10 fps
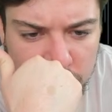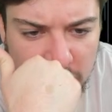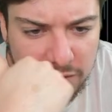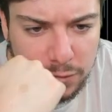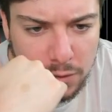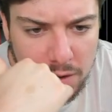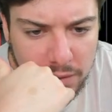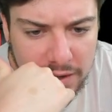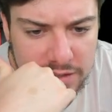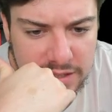Four-hour
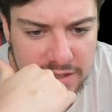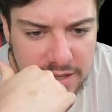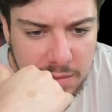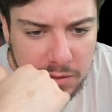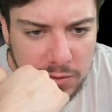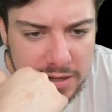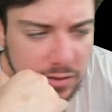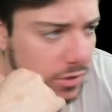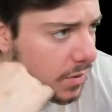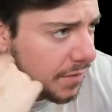candlestick needs to keep on going
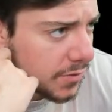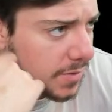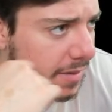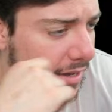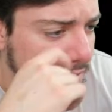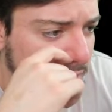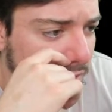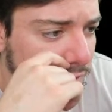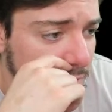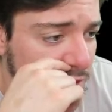down. Let's wait for some candlestick
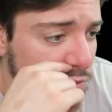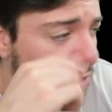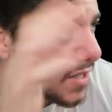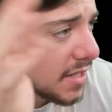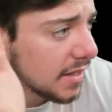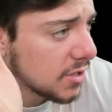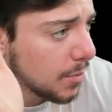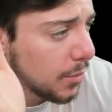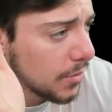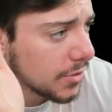confirmations. Once
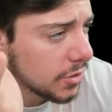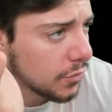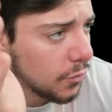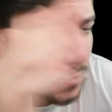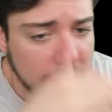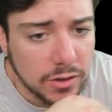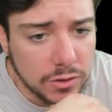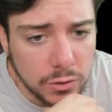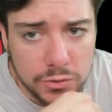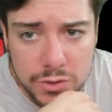support starts forming
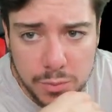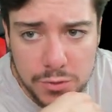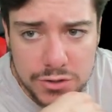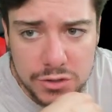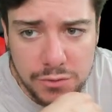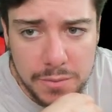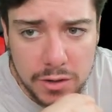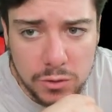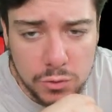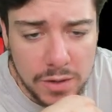on gold,
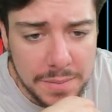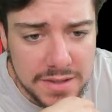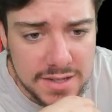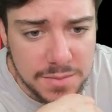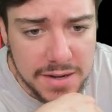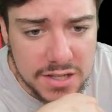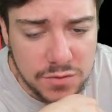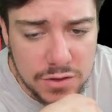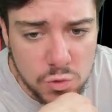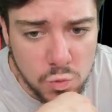what I'm anticipating is
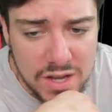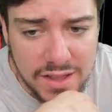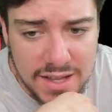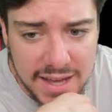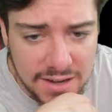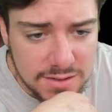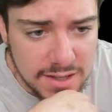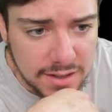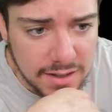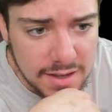for this weekly
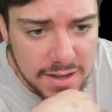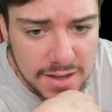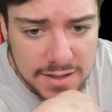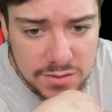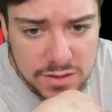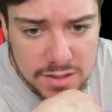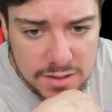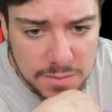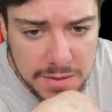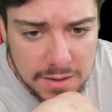candlestick
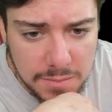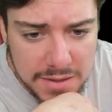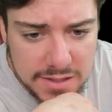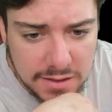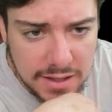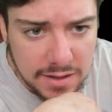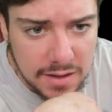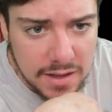to be basically...